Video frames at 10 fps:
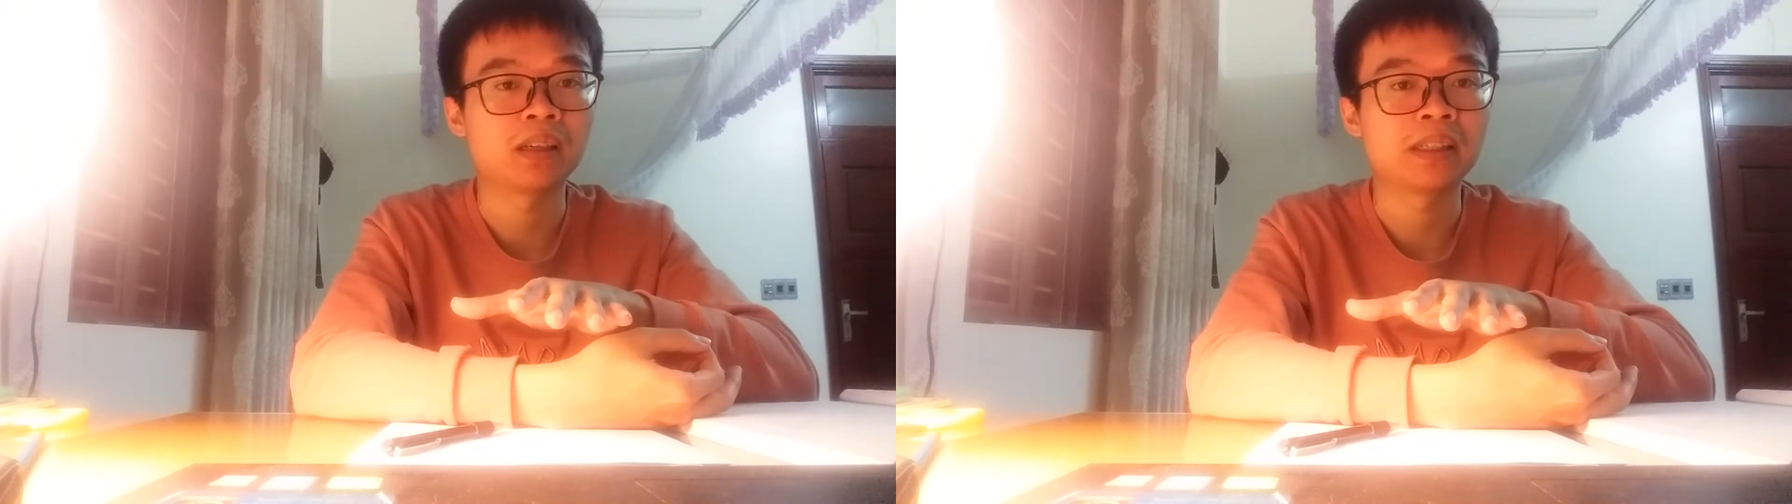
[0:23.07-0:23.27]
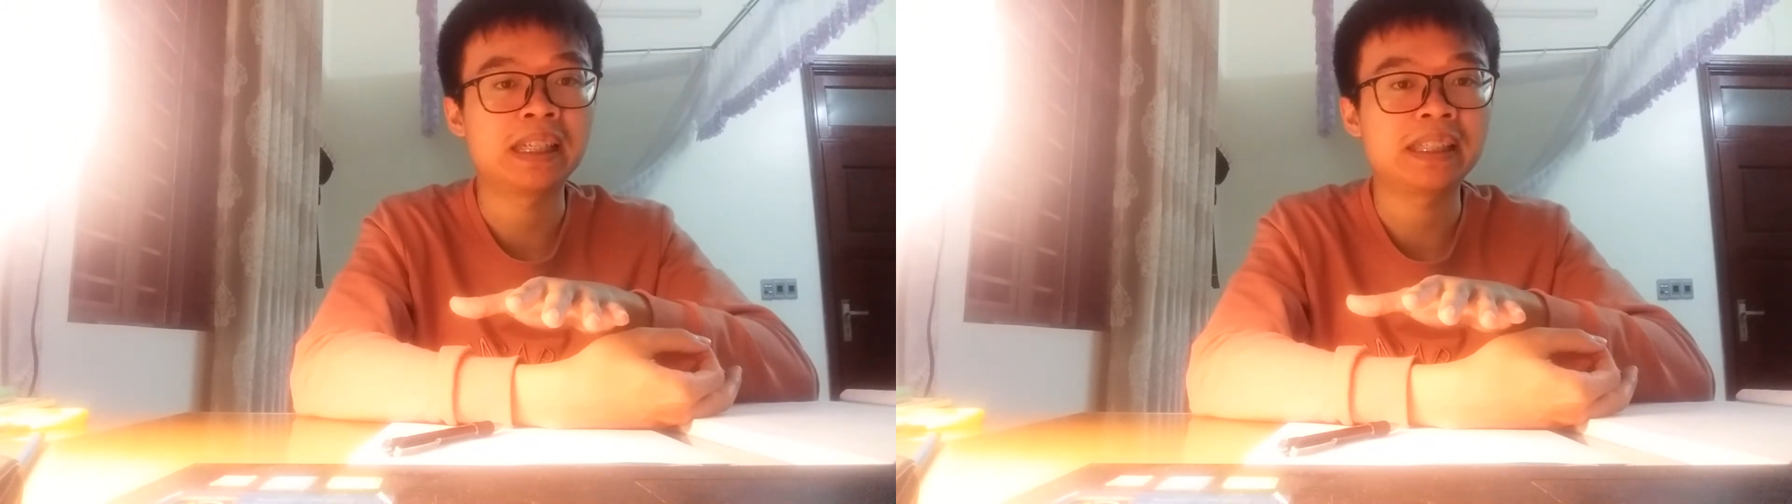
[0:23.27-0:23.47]

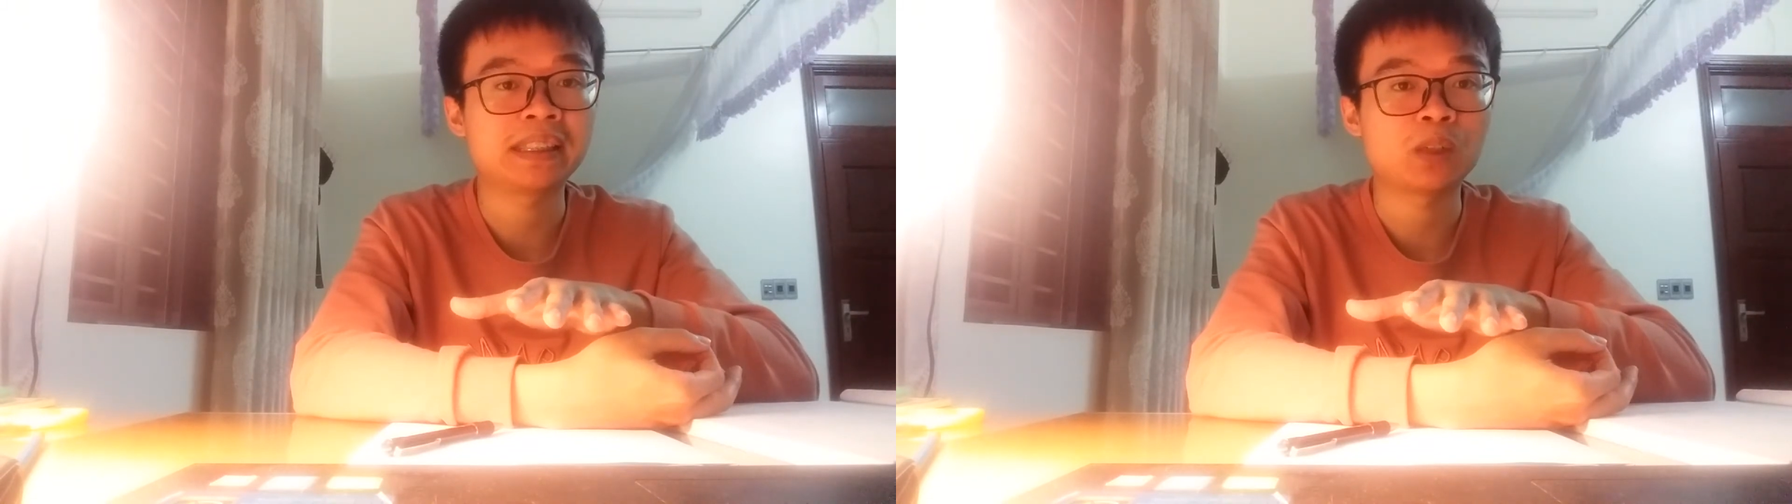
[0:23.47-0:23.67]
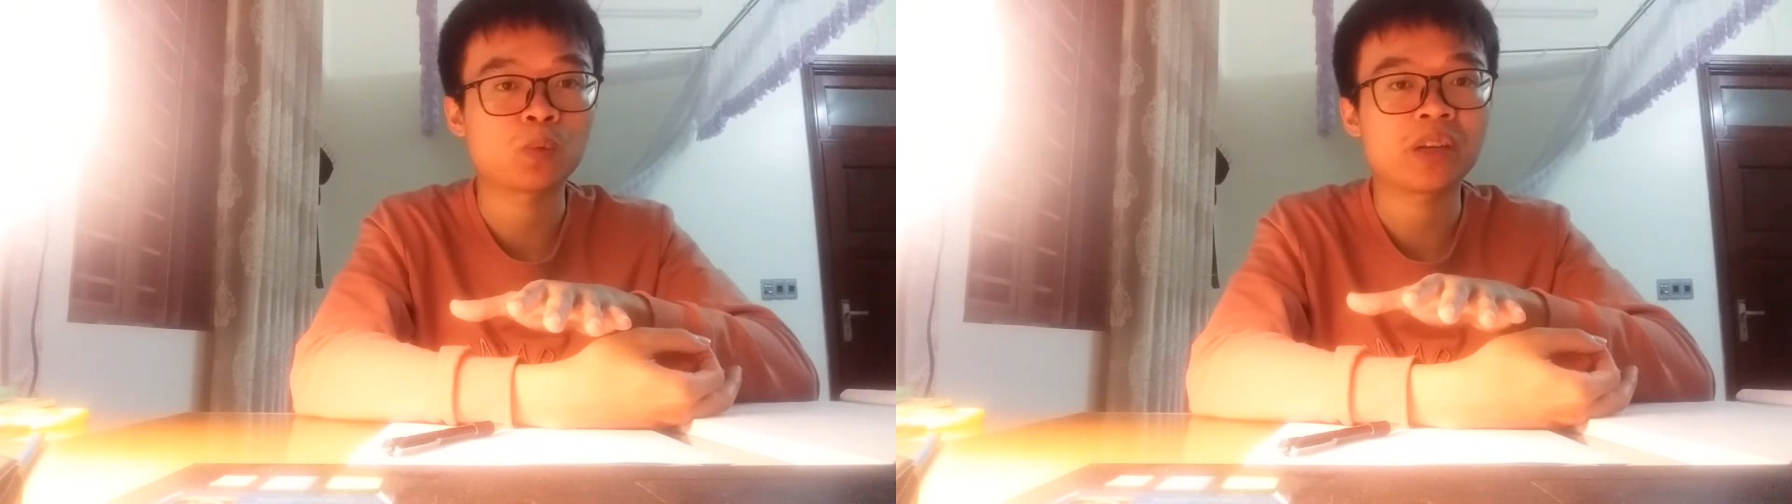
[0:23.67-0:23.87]
needs
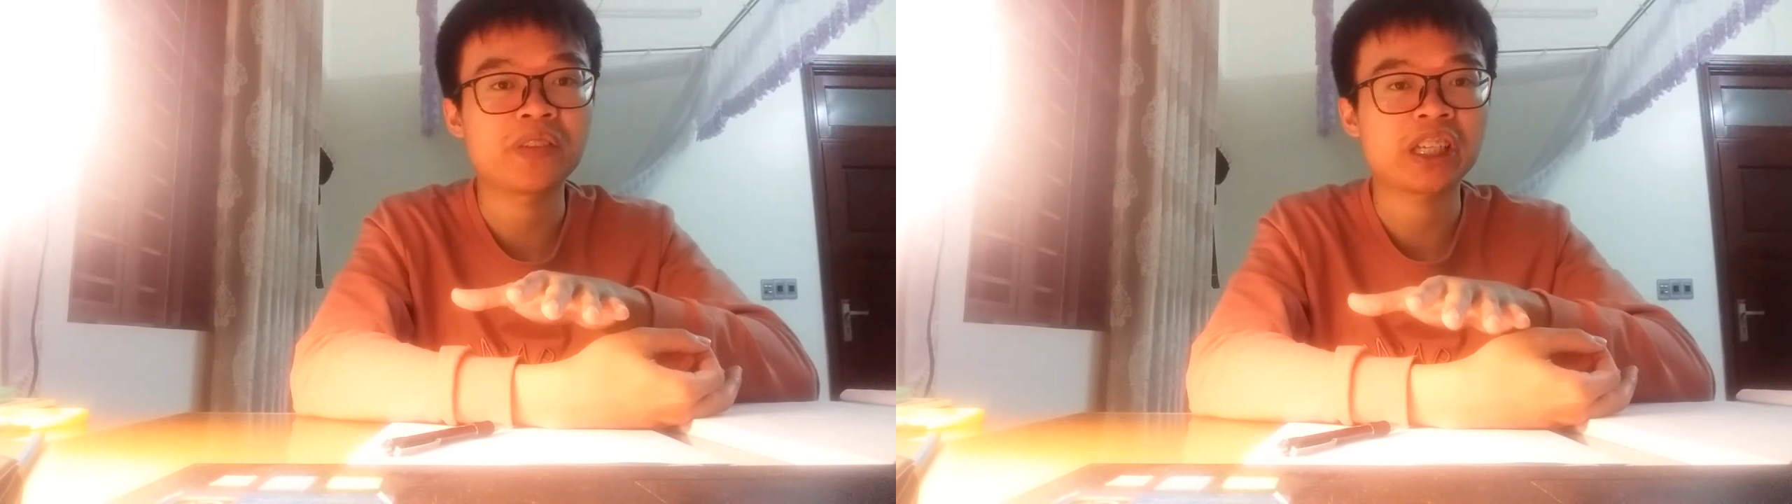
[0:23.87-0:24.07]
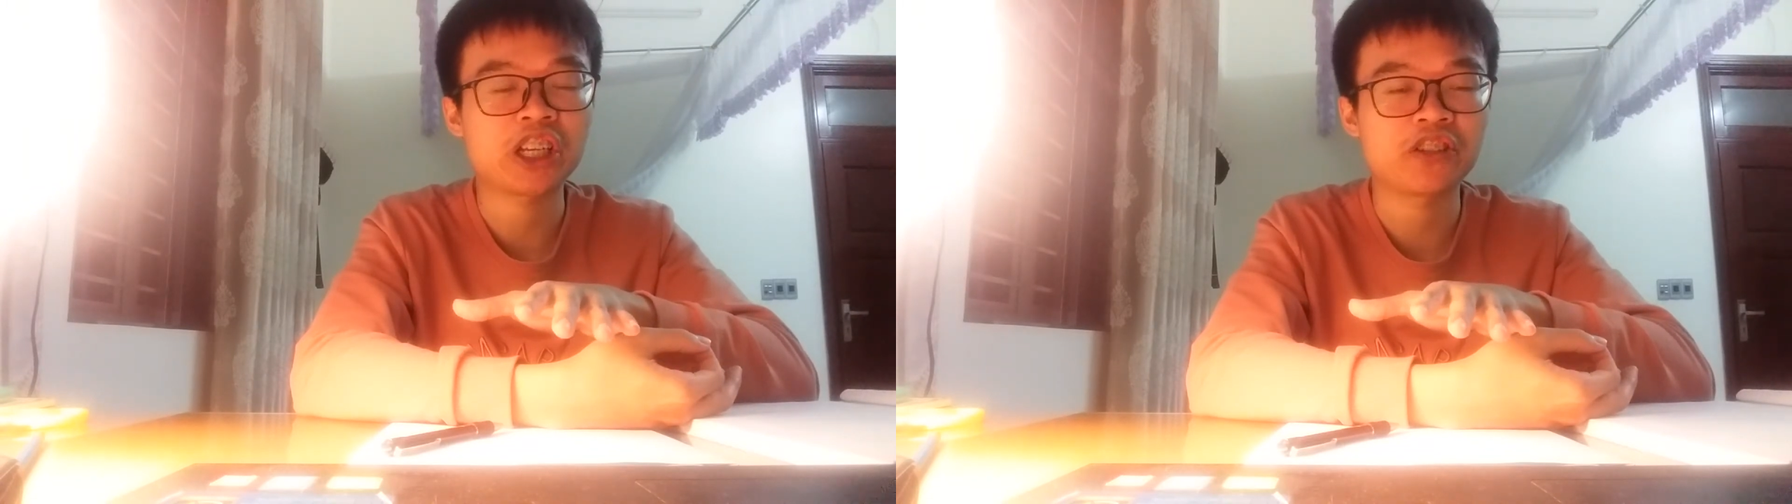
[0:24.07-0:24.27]
and
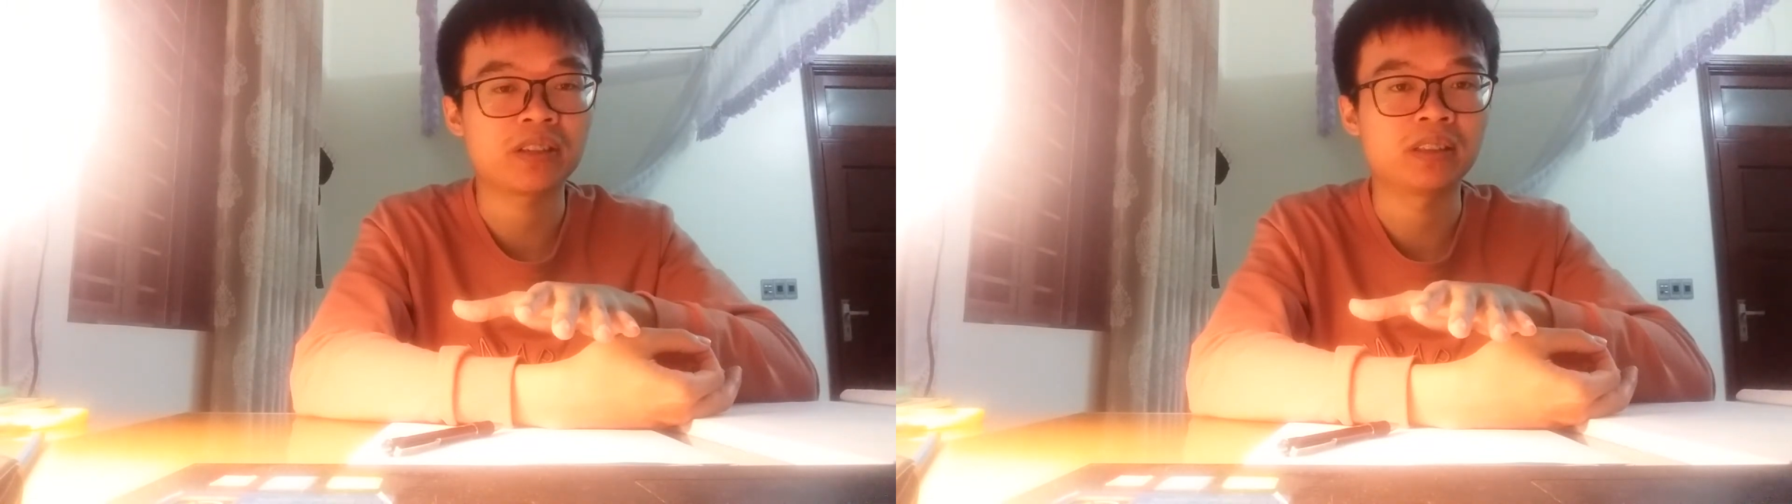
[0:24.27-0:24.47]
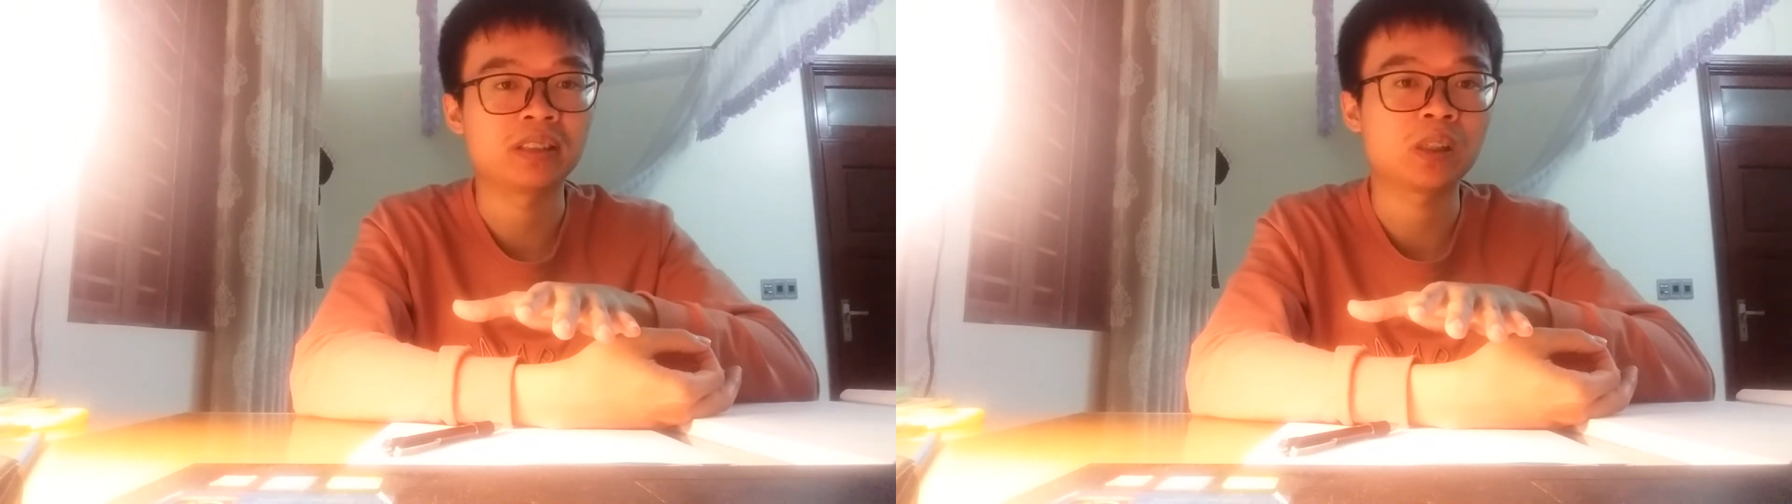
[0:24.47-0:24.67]
qualifications,